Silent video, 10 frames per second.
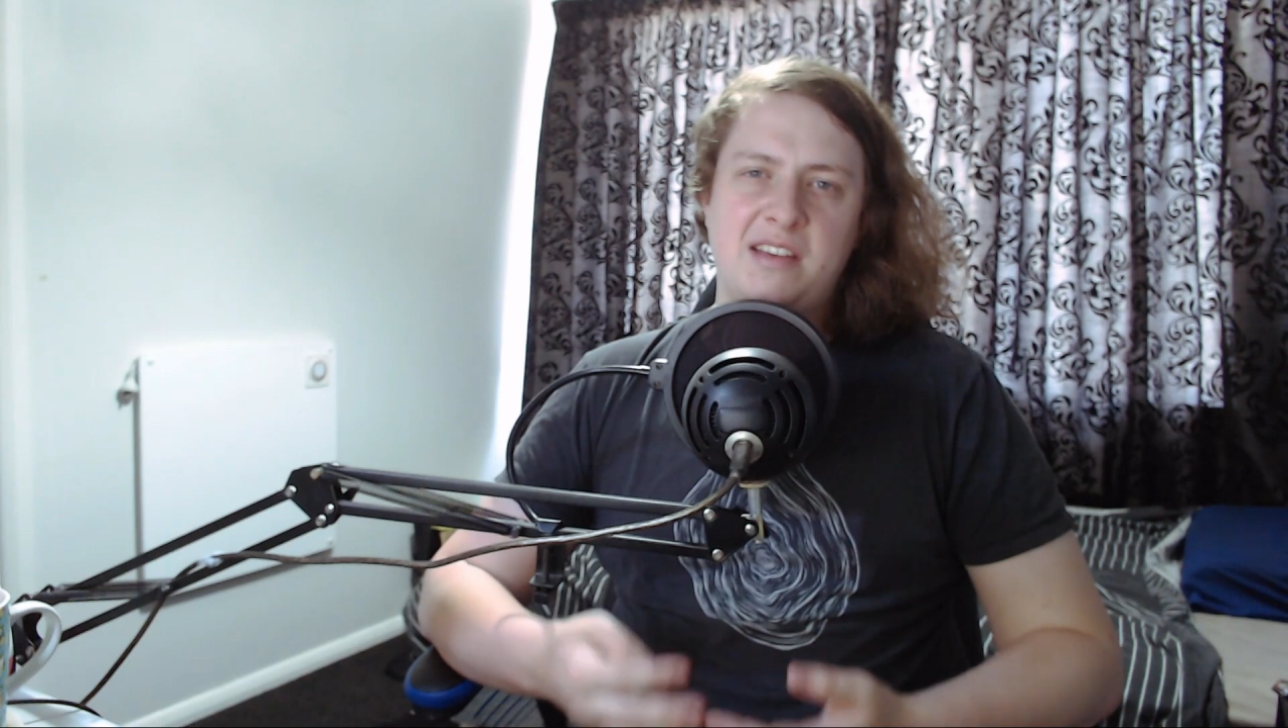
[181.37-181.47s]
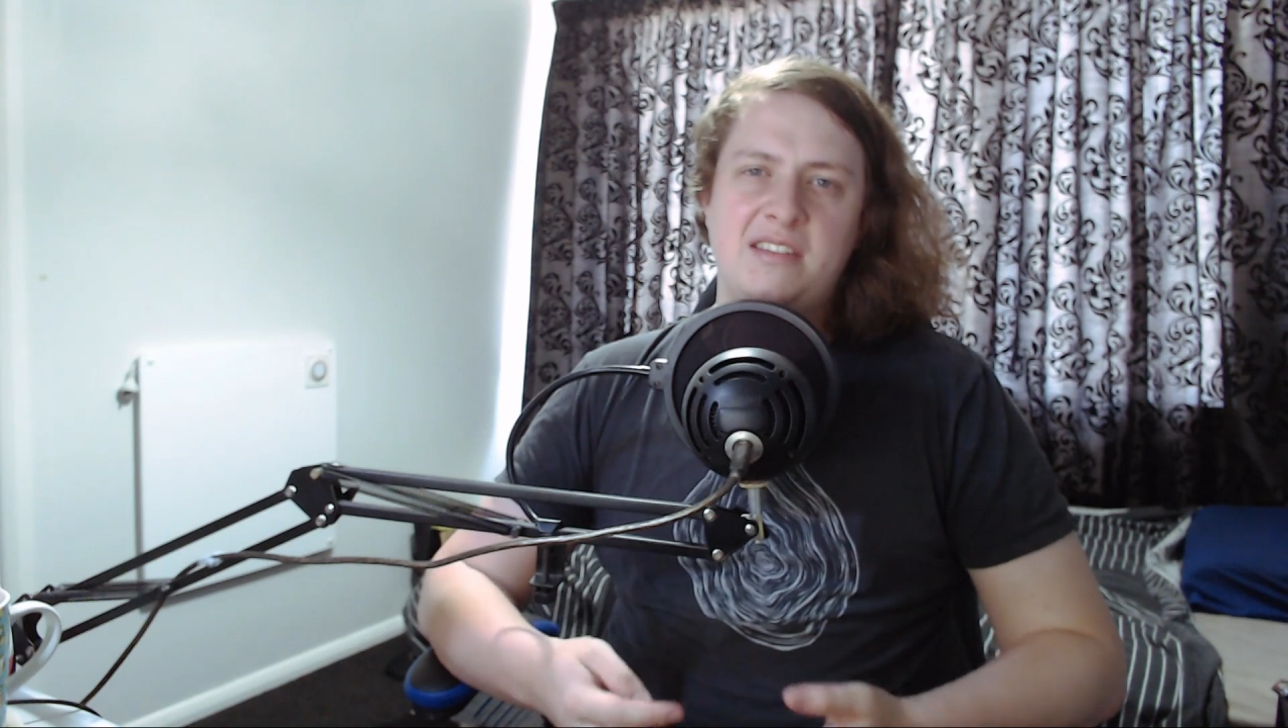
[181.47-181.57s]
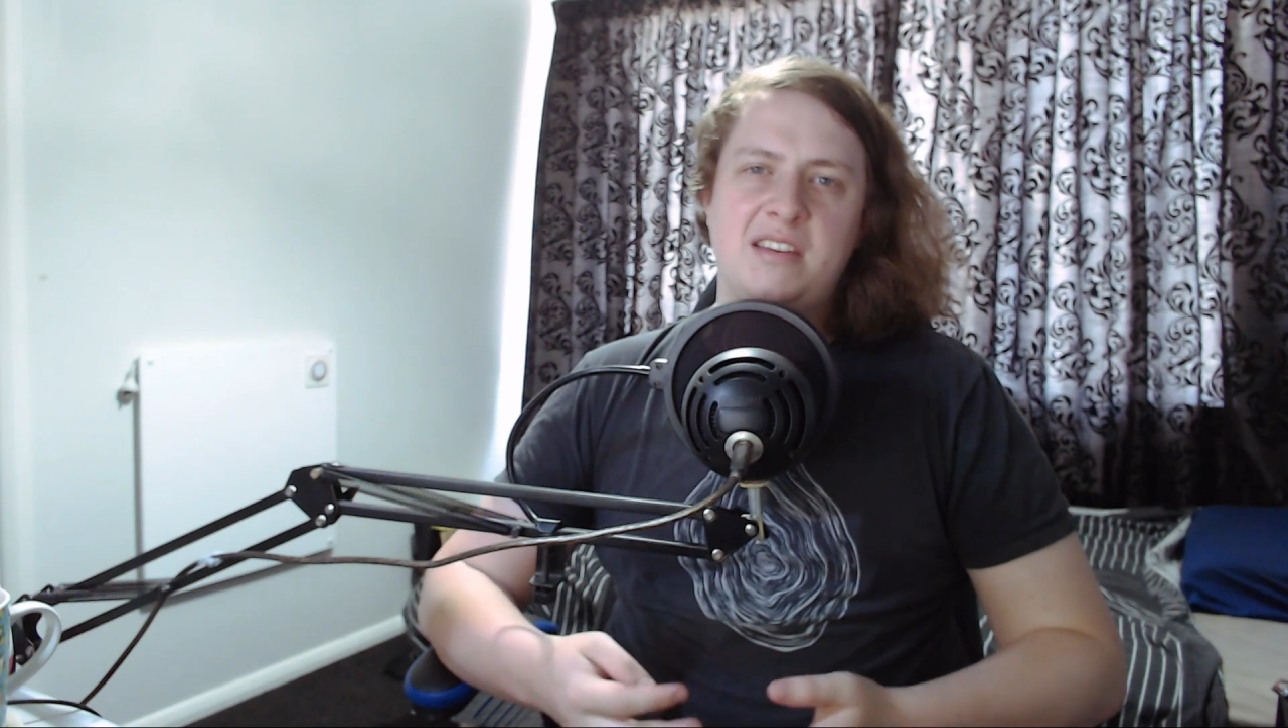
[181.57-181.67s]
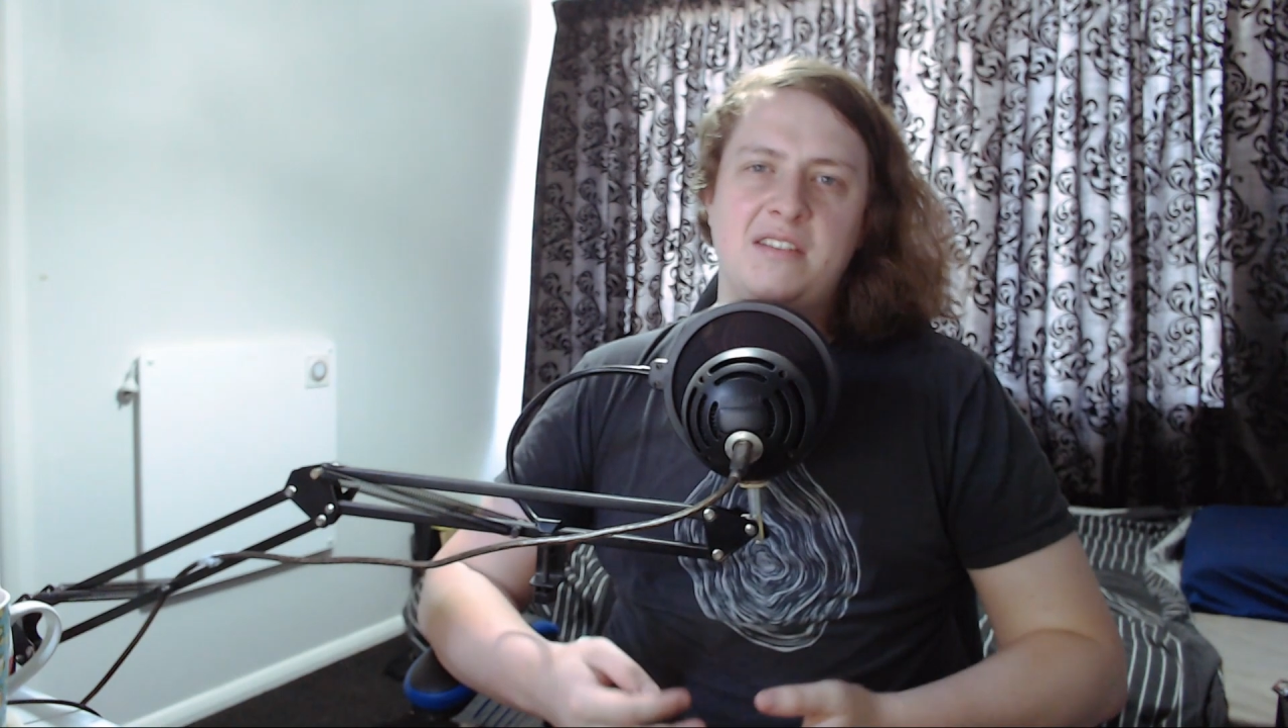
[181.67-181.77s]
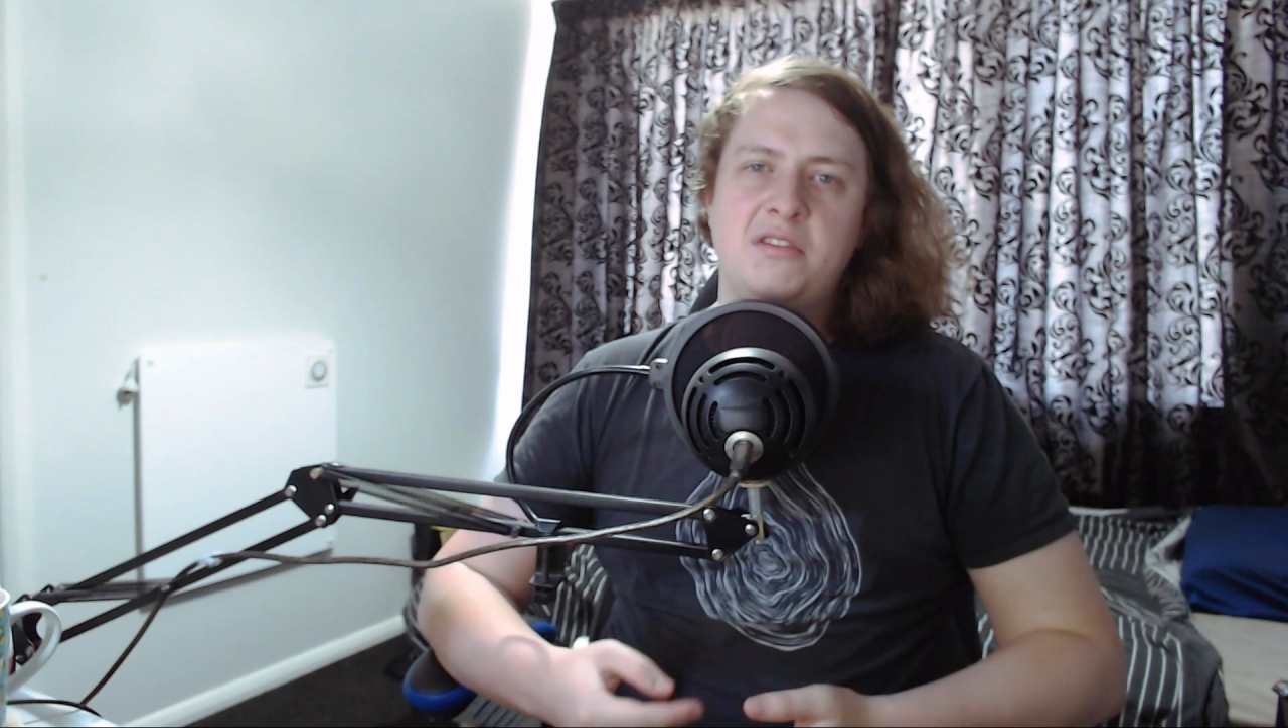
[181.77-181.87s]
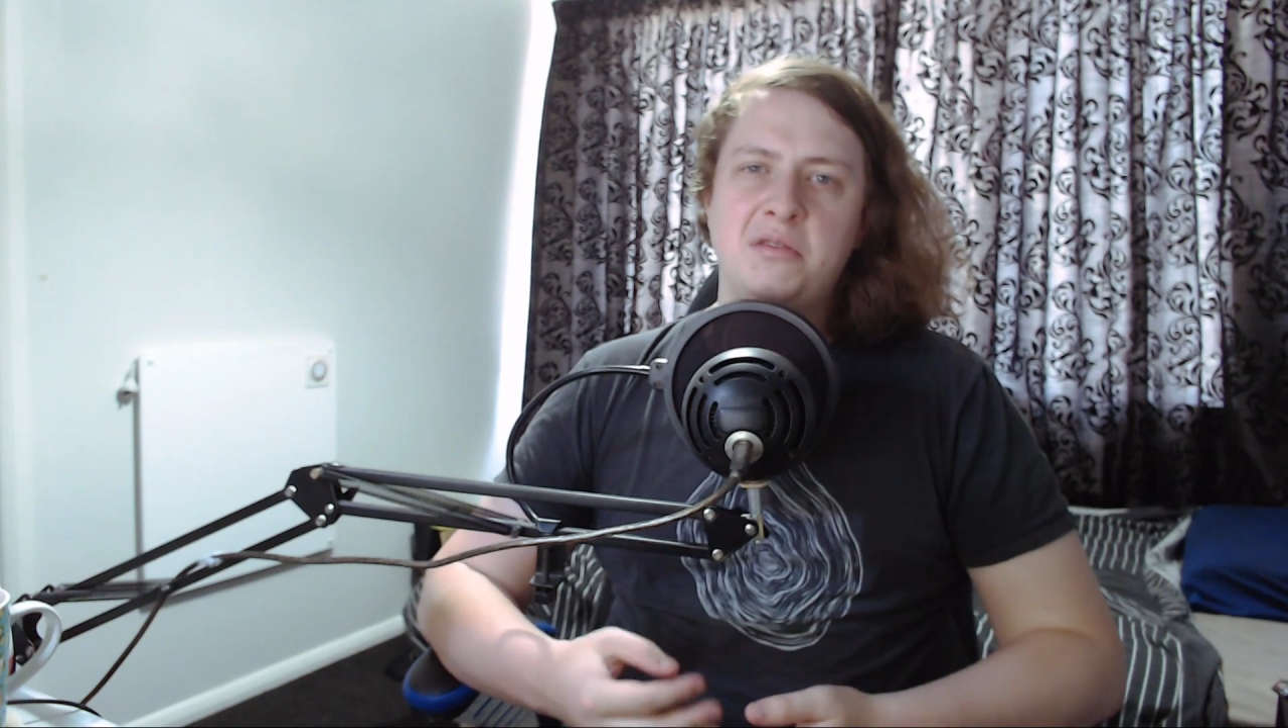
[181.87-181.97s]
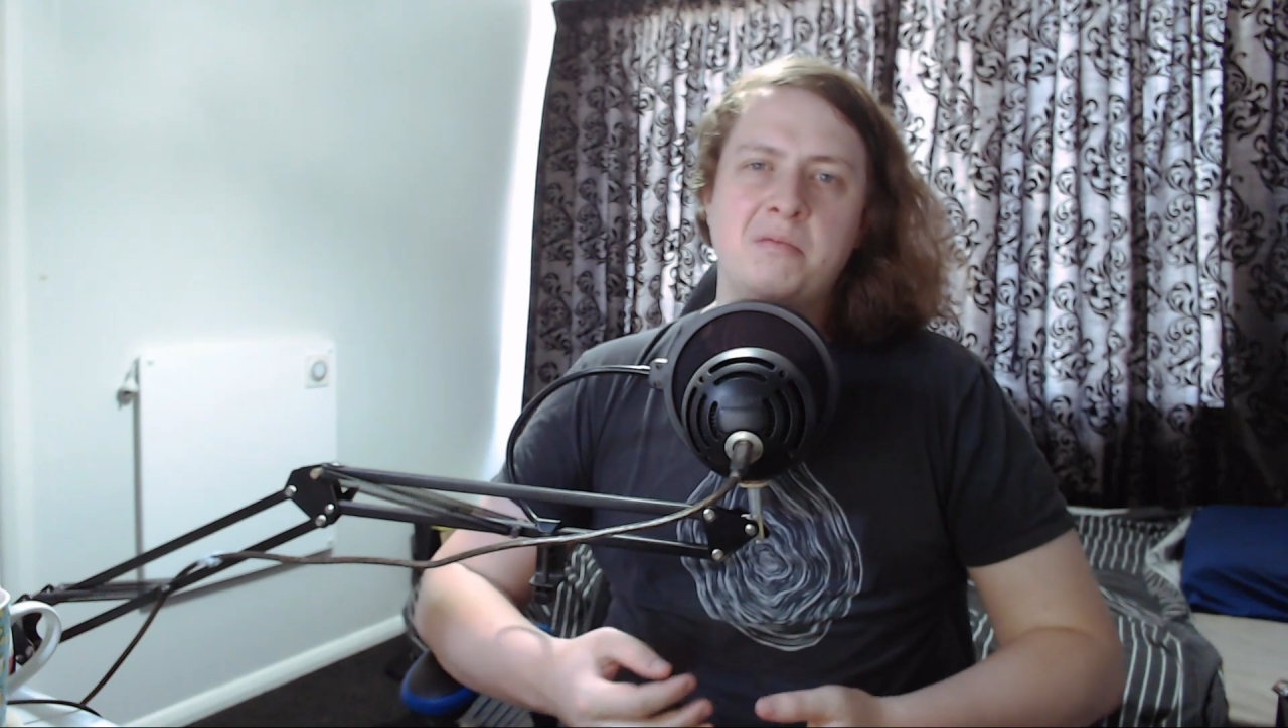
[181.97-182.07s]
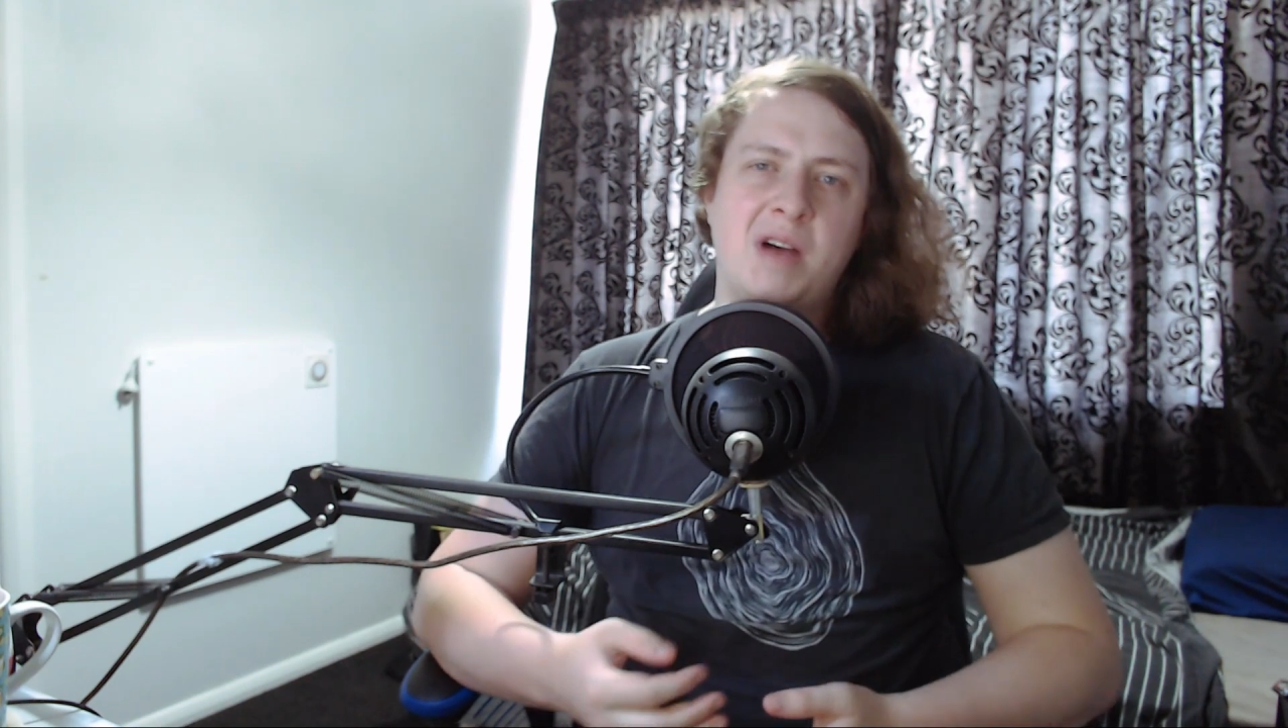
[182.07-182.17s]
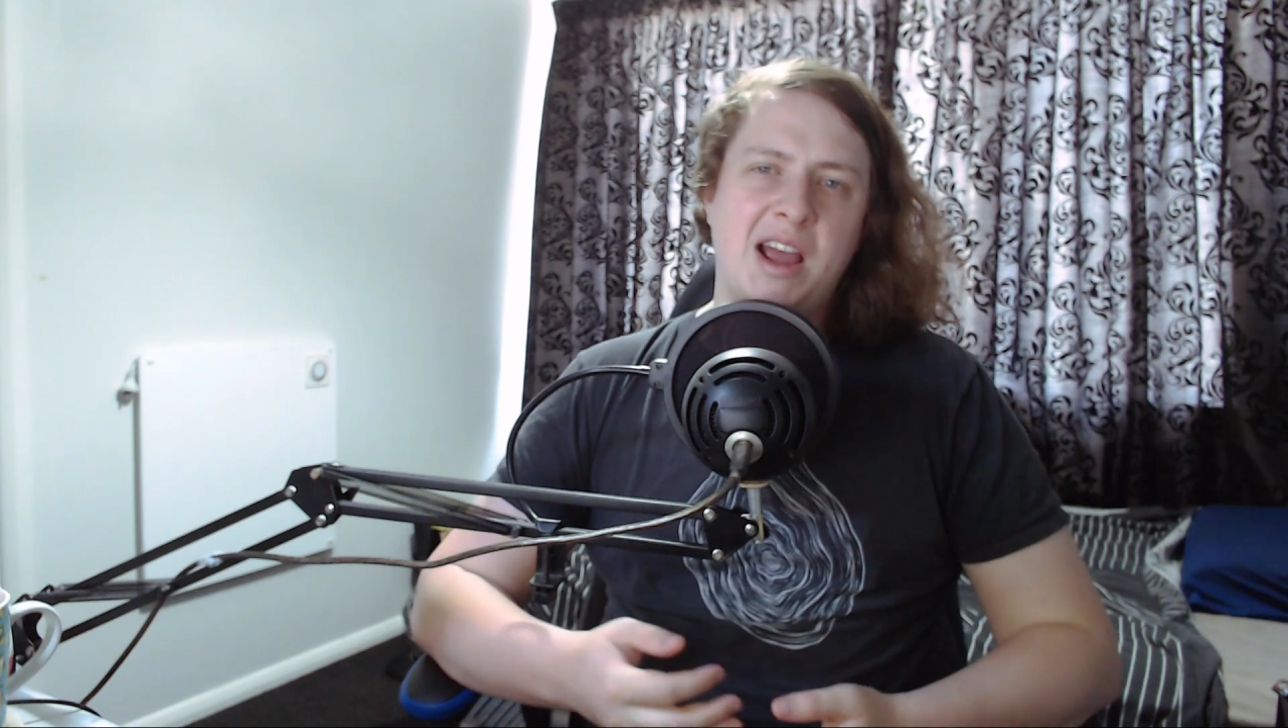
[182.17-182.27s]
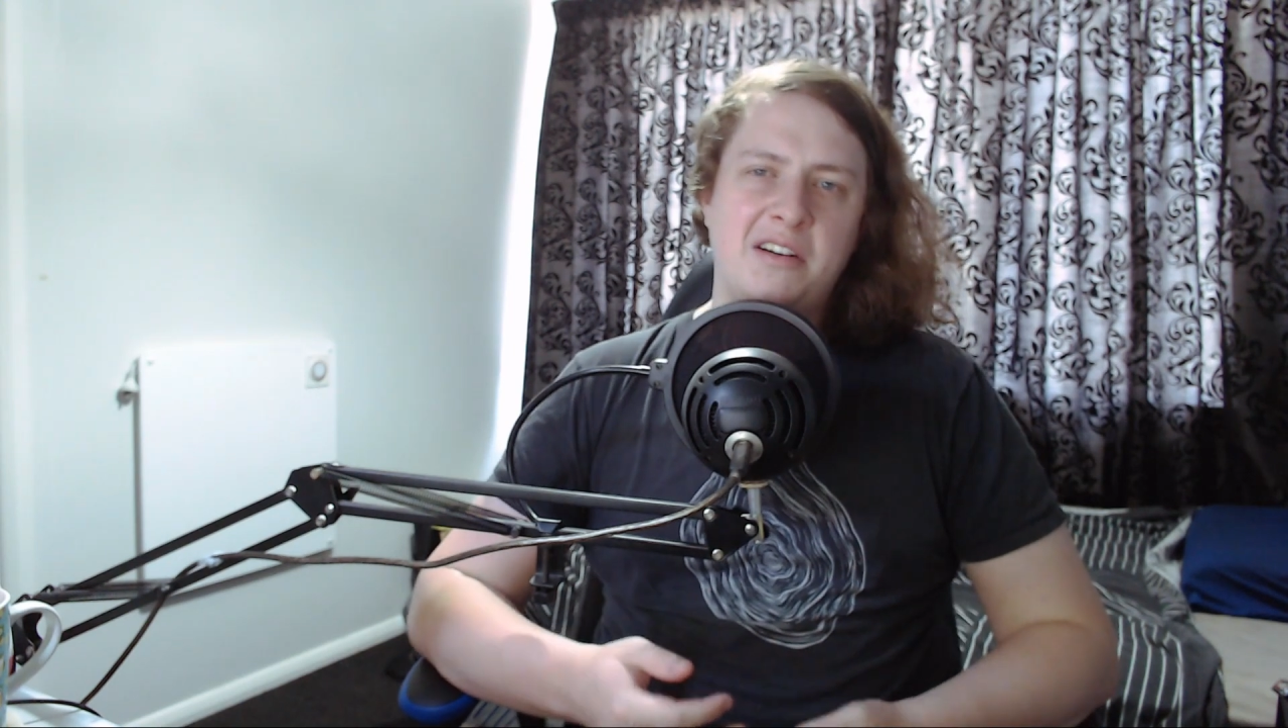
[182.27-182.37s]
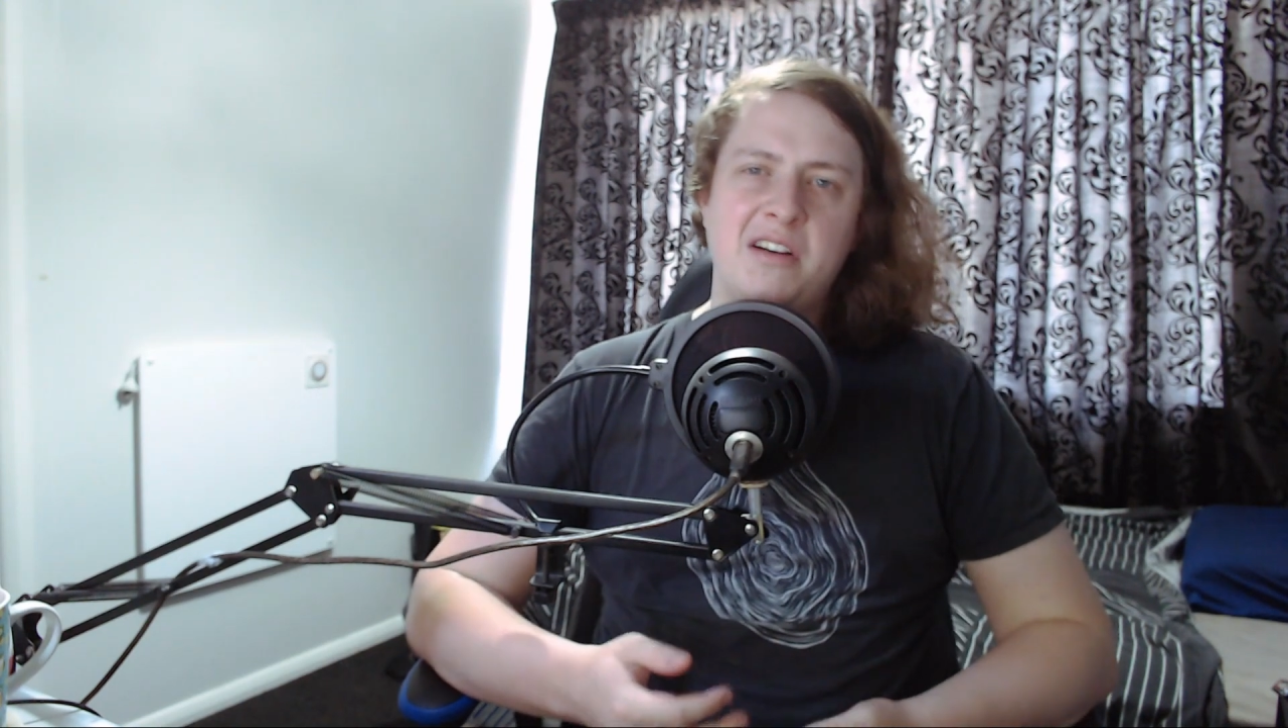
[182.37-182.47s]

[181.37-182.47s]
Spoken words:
sensitive to minor